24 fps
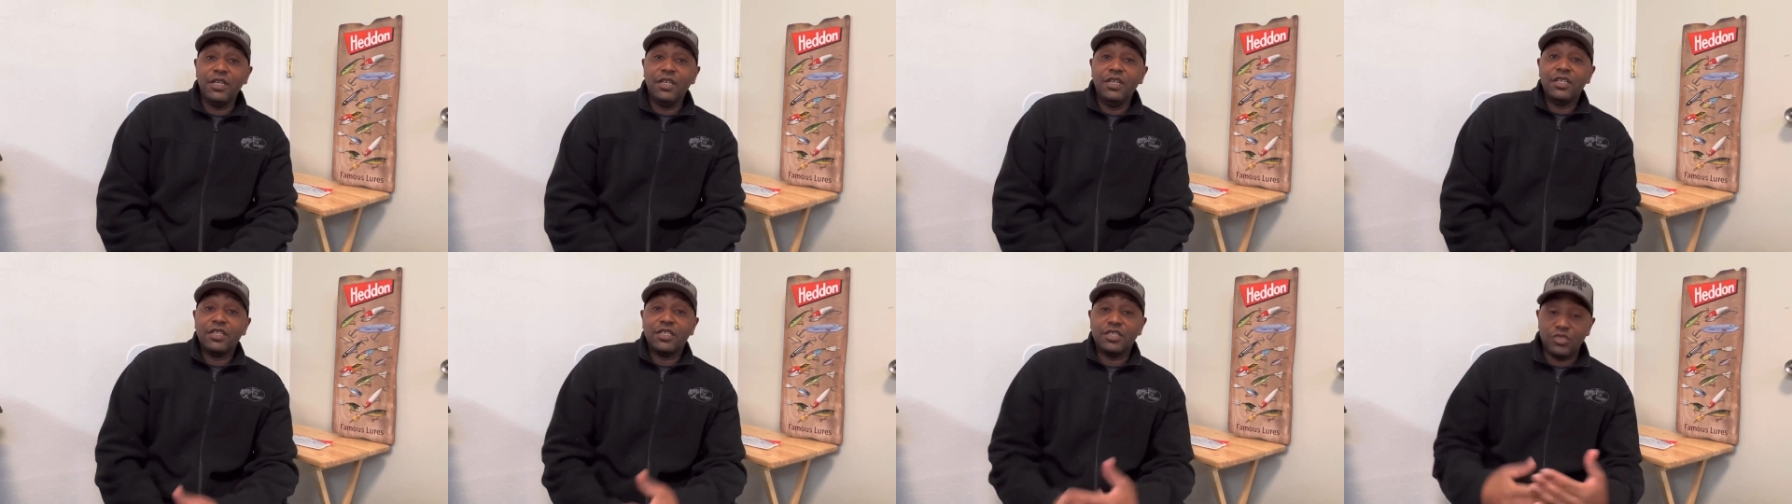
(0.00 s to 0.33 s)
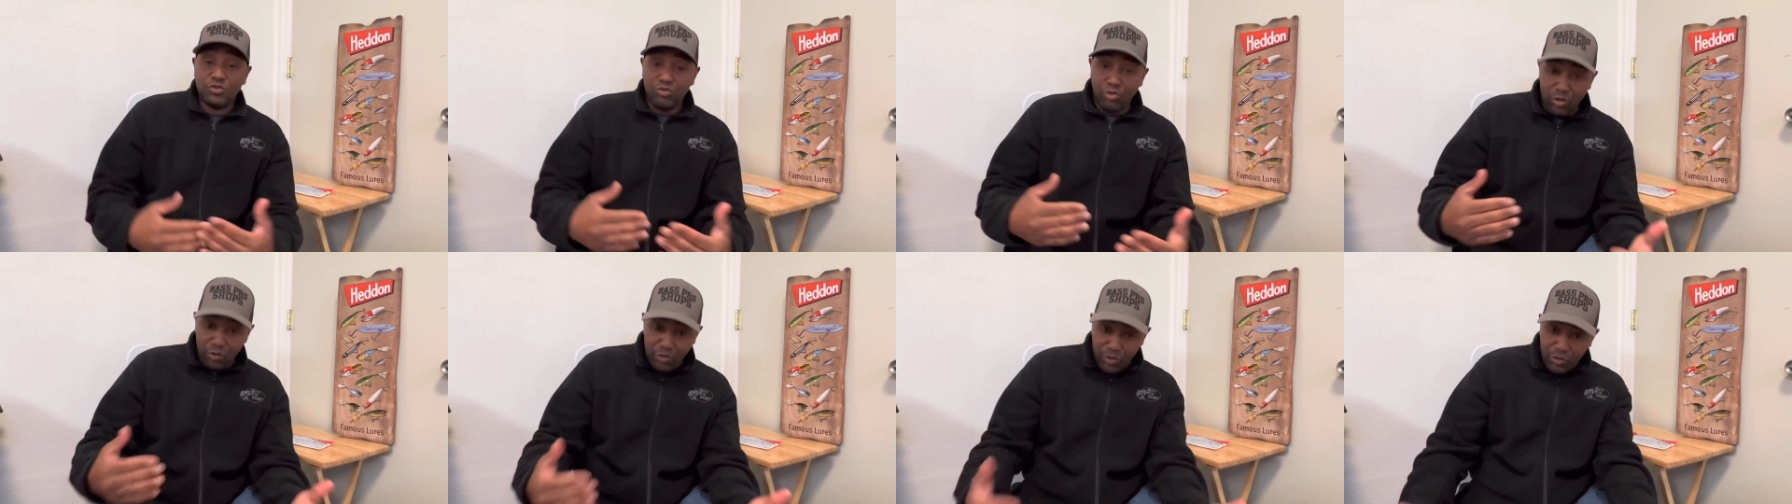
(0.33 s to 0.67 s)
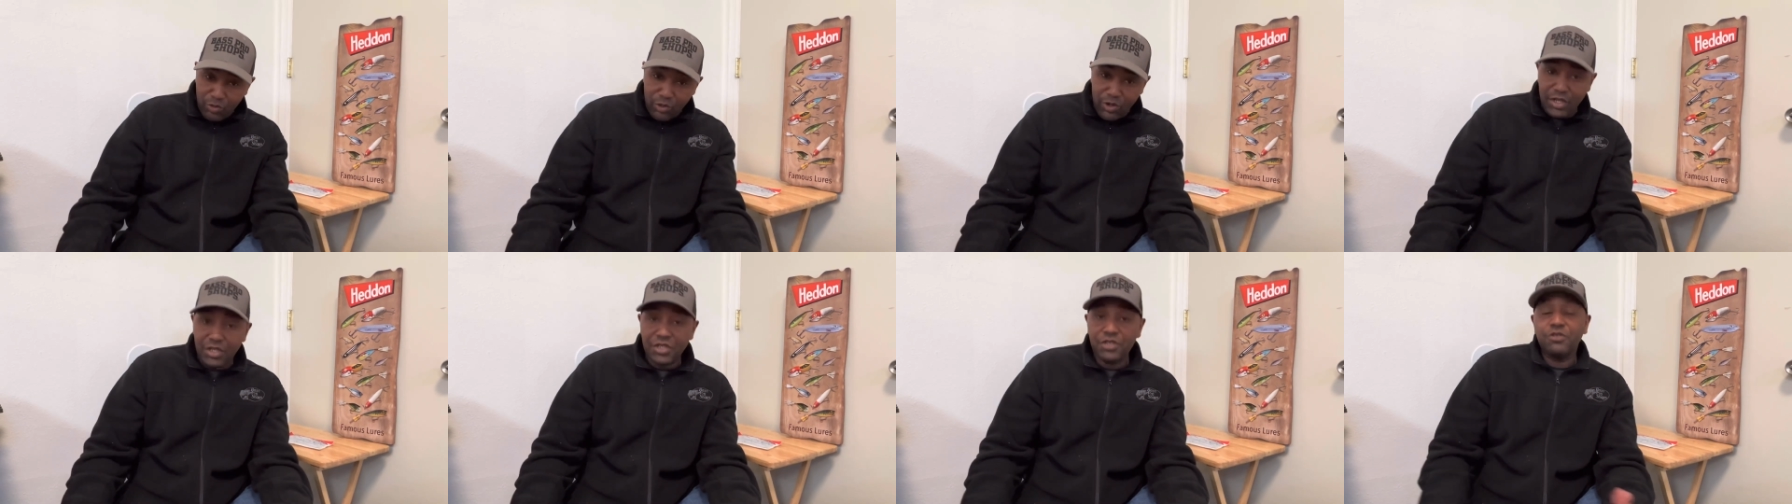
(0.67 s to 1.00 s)
Because what we
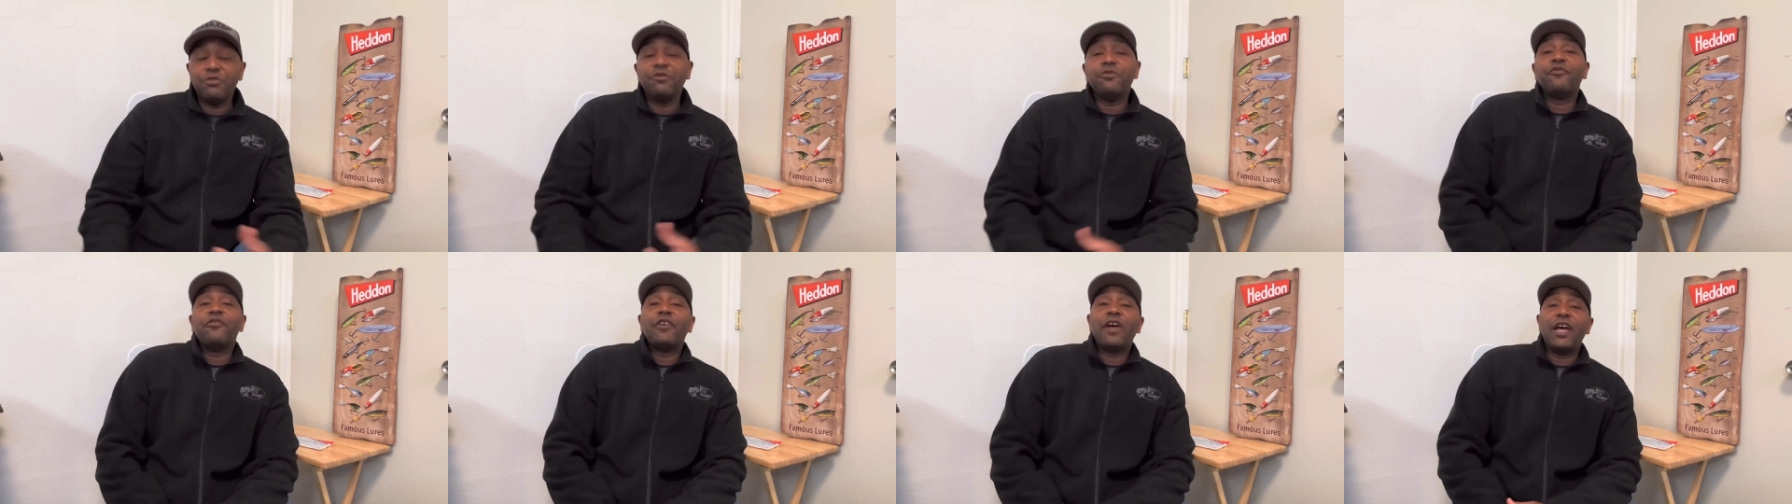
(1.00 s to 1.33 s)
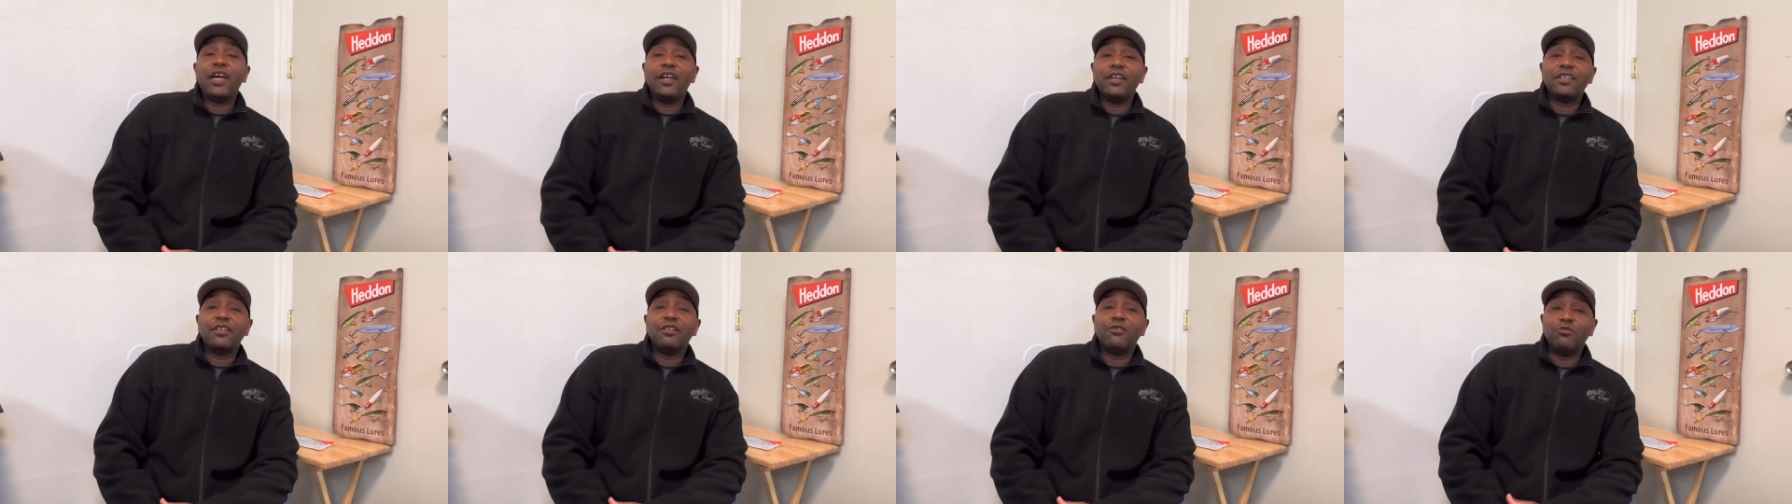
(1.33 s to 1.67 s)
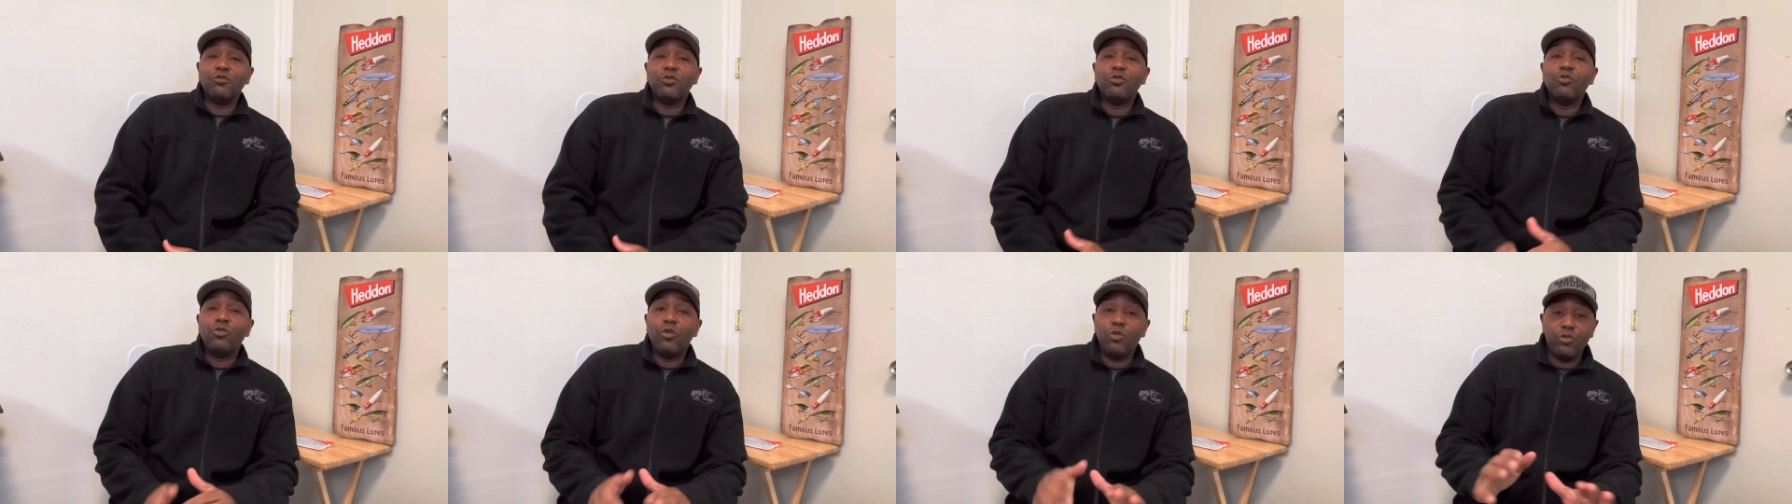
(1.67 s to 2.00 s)
want to do fast
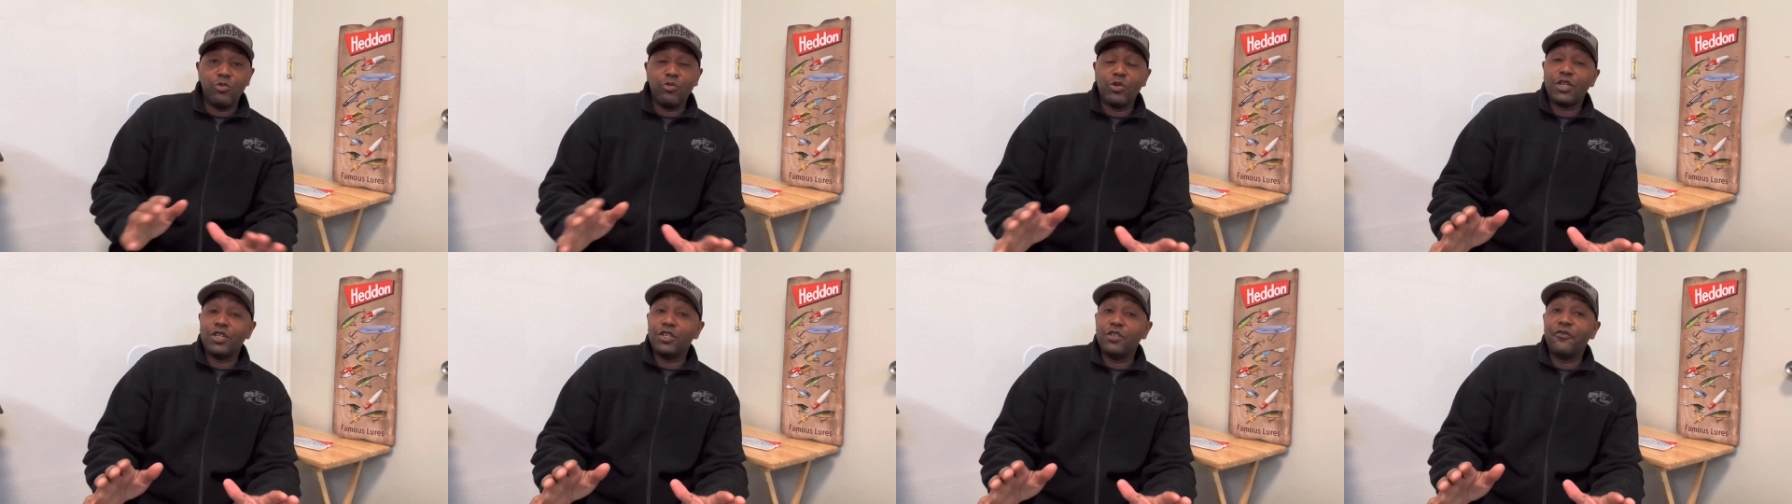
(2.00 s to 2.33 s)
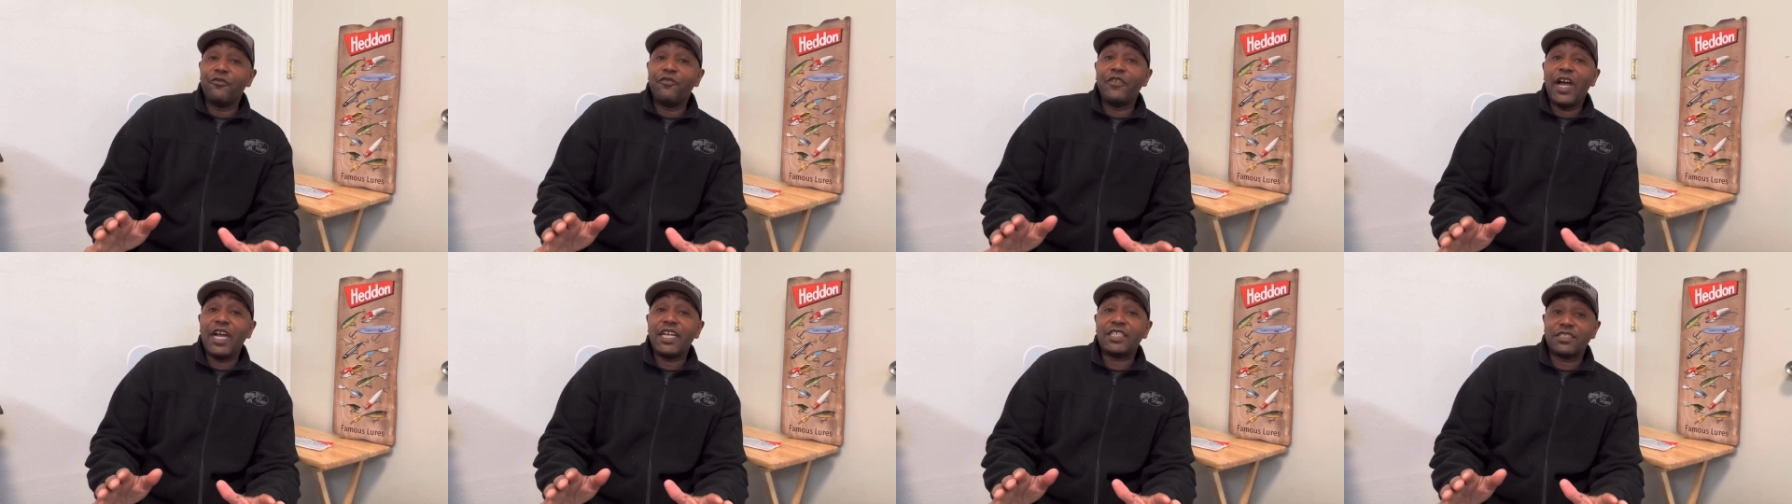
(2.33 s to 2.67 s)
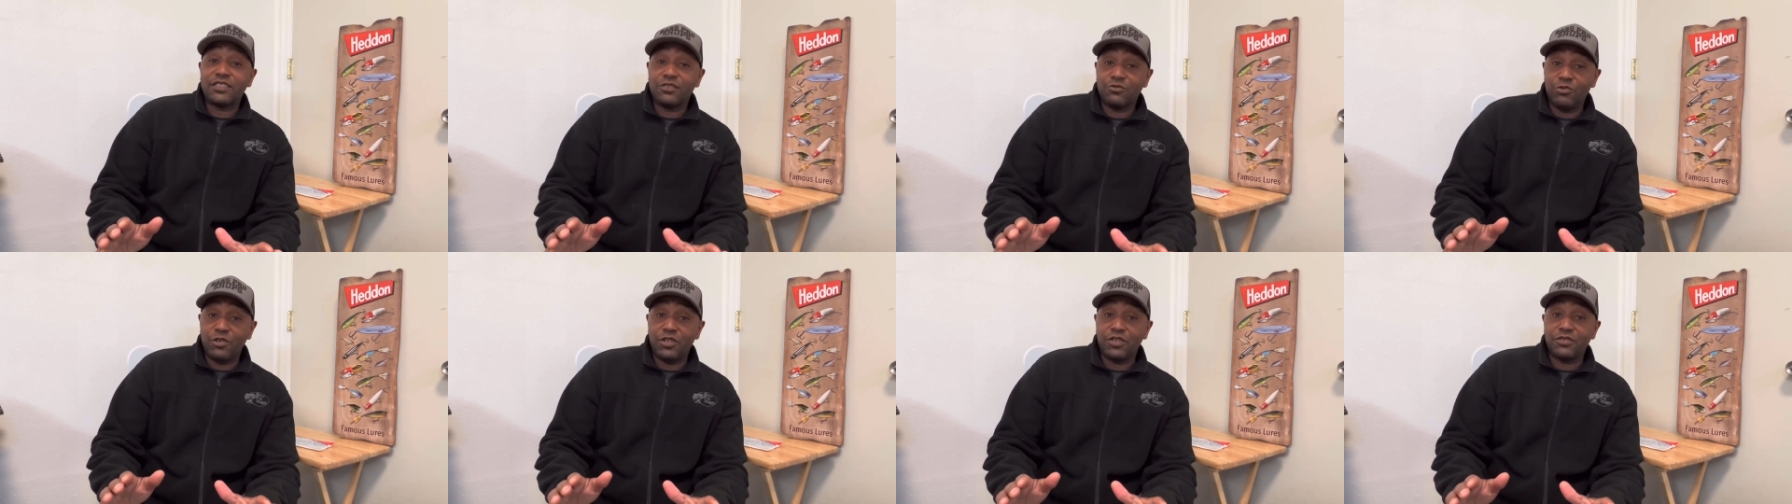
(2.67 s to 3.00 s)

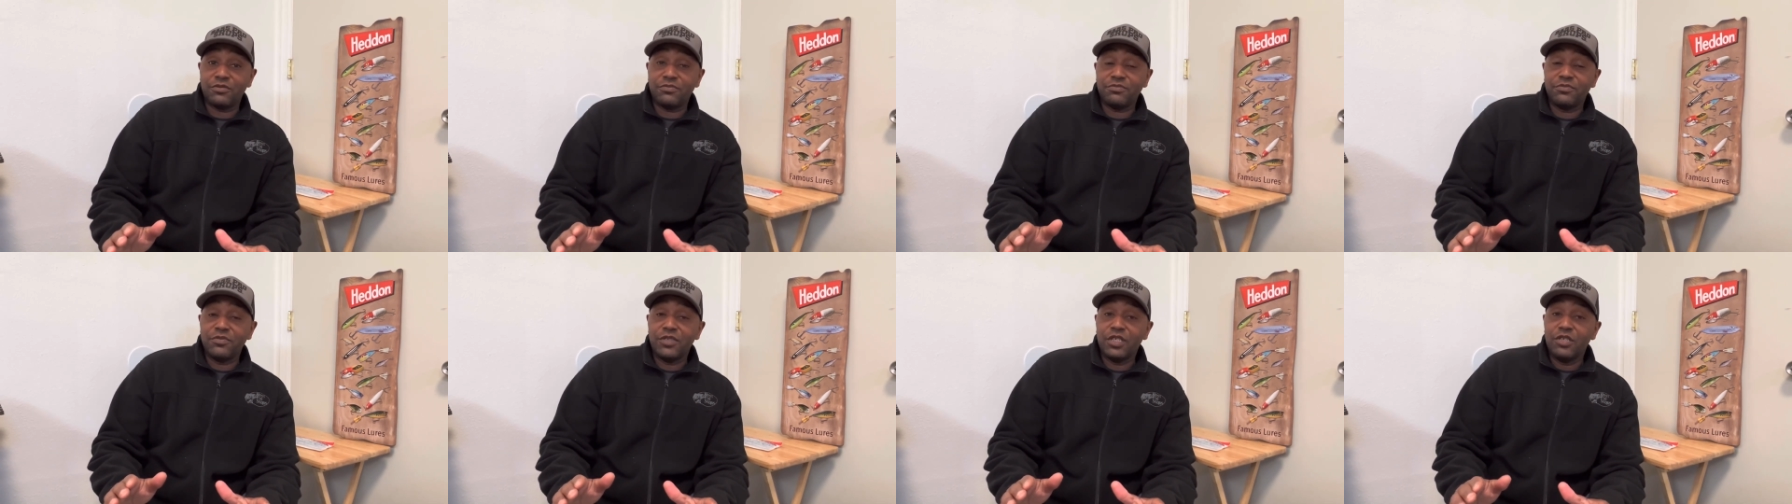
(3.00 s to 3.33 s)
in the winter,